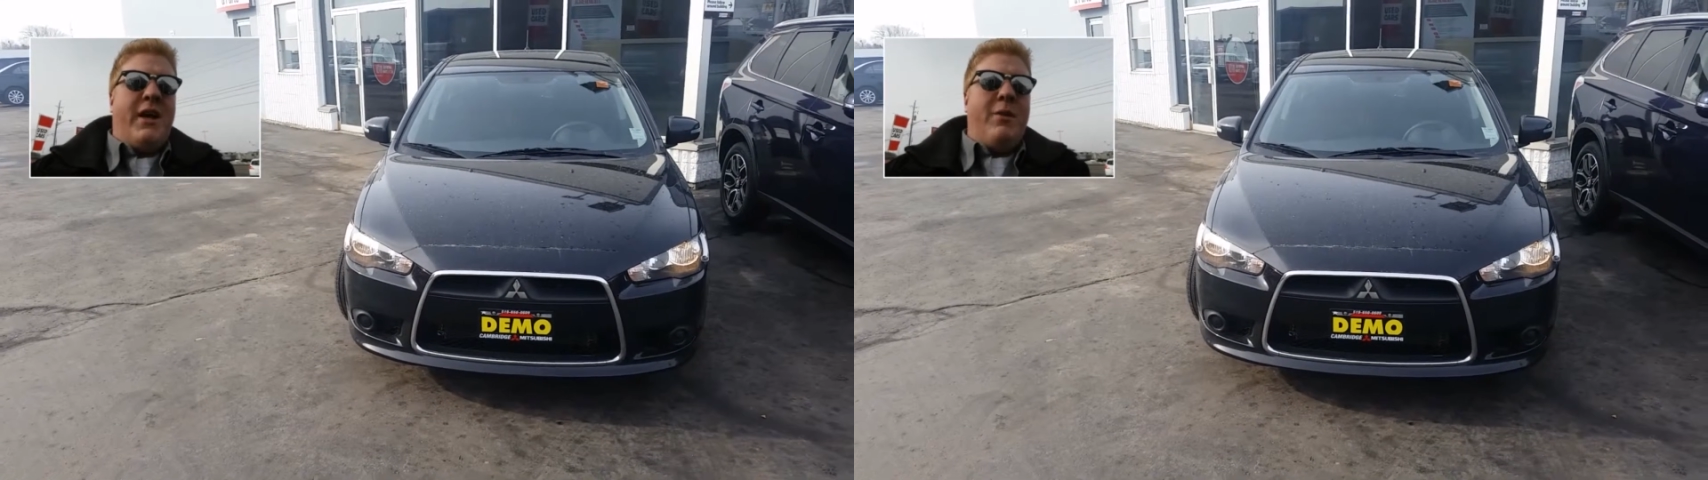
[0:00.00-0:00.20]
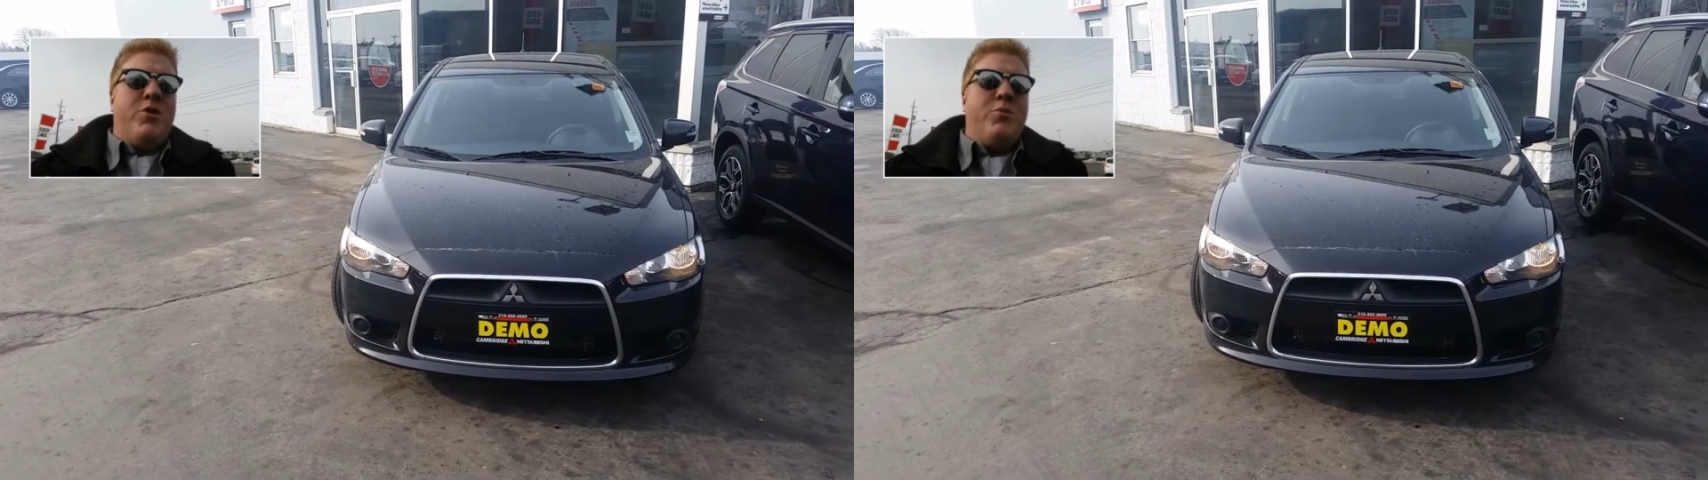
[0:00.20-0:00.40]

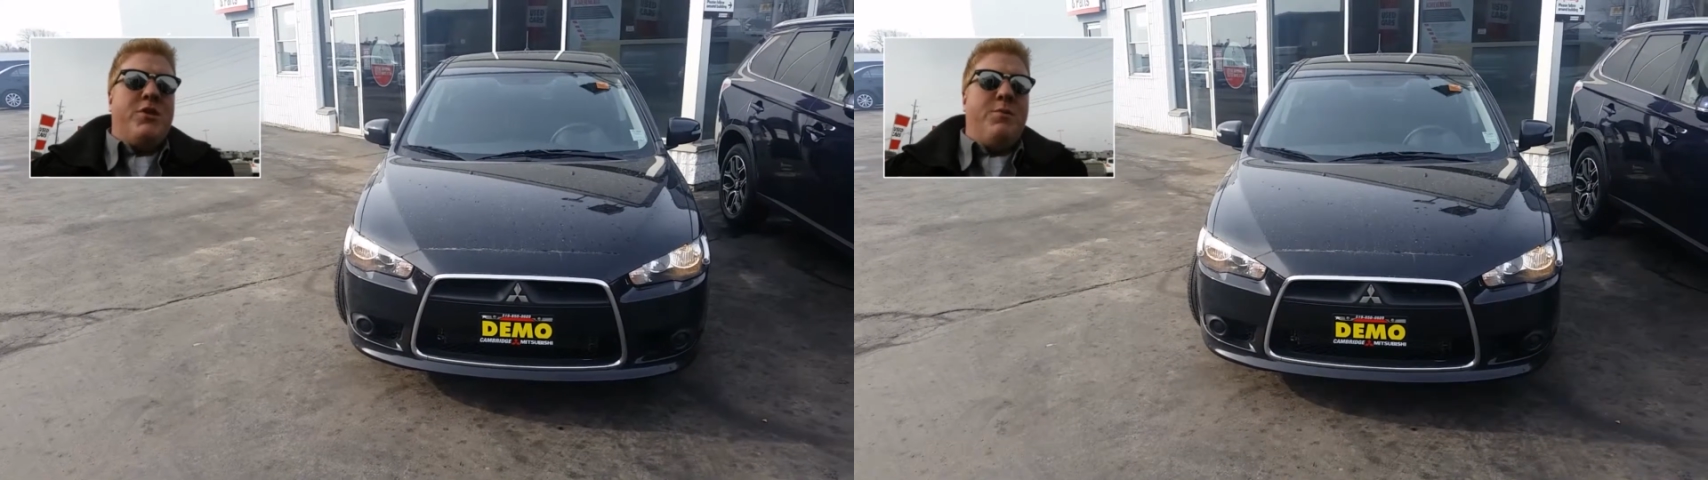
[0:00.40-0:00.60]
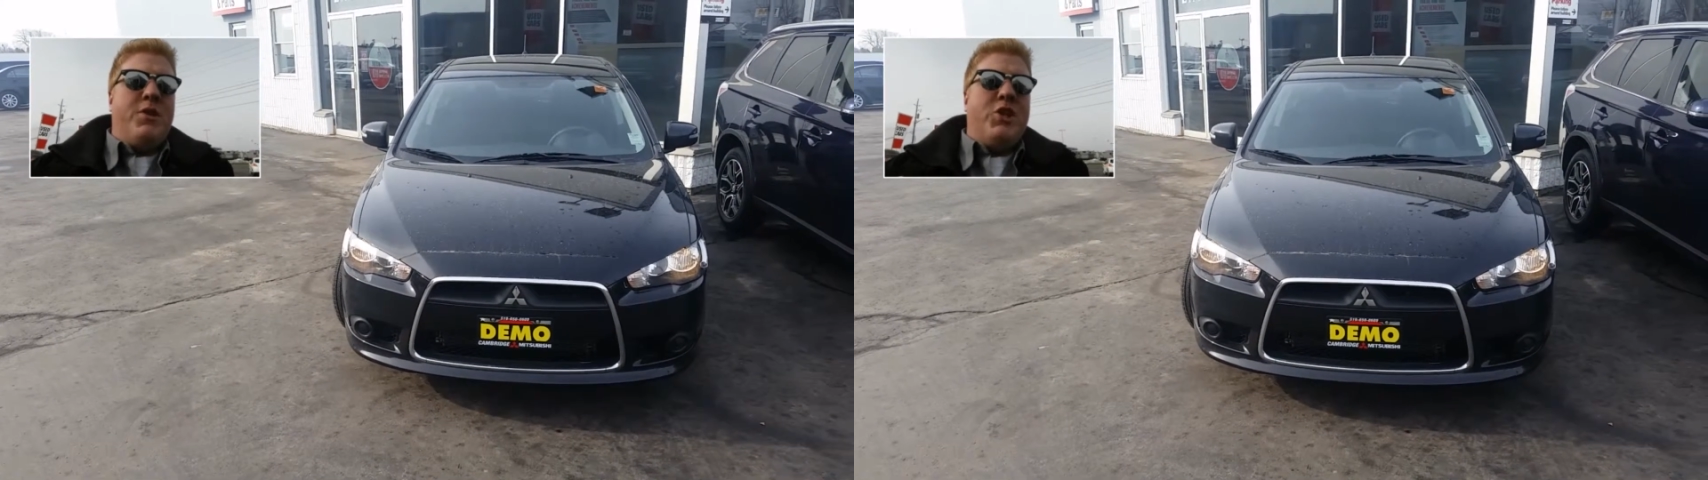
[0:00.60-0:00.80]
Cambridge
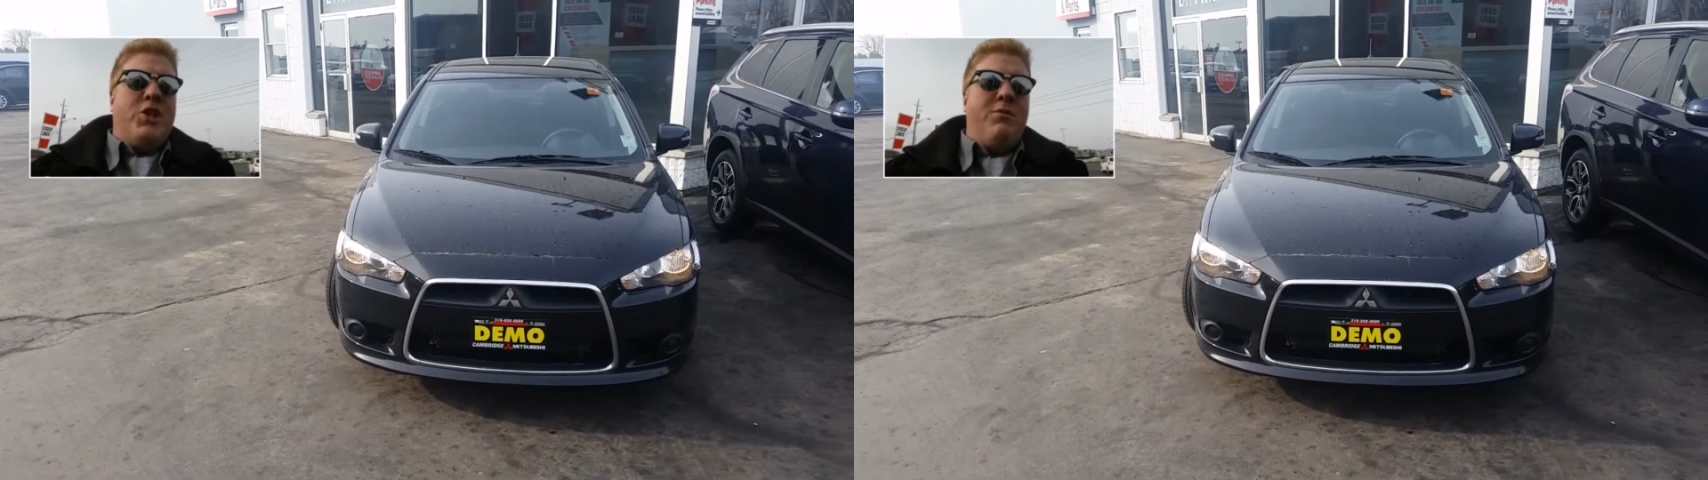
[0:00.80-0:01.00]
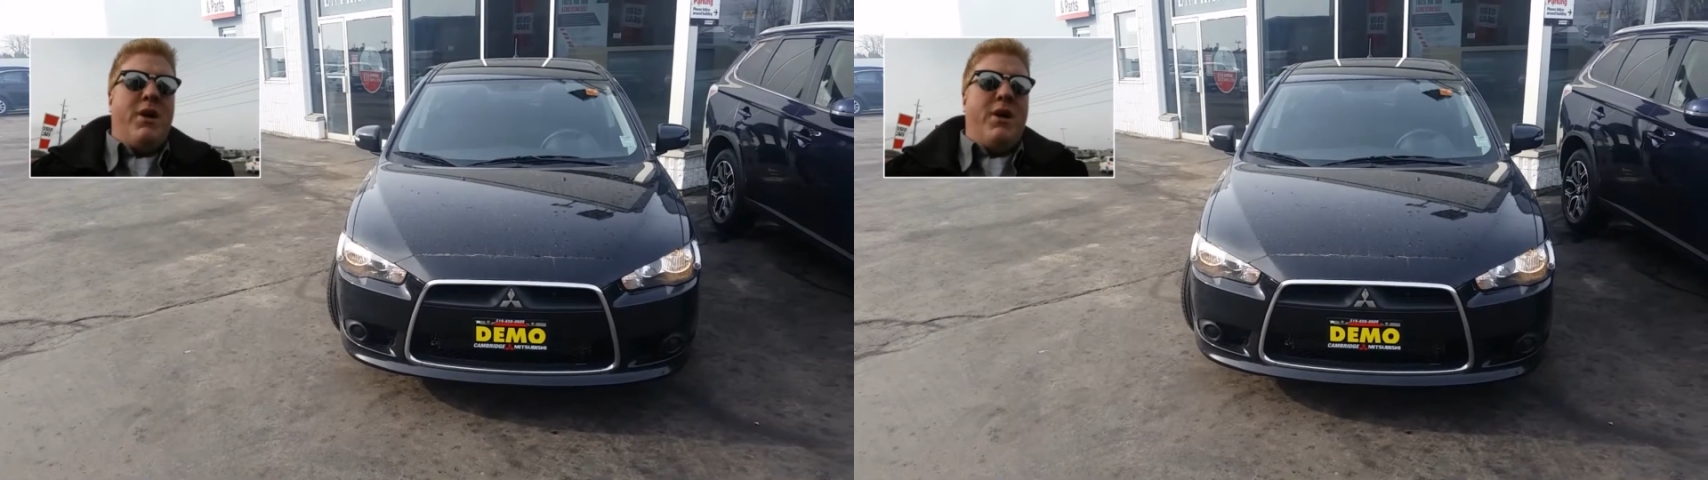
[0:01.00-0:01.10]
Mitsubishi.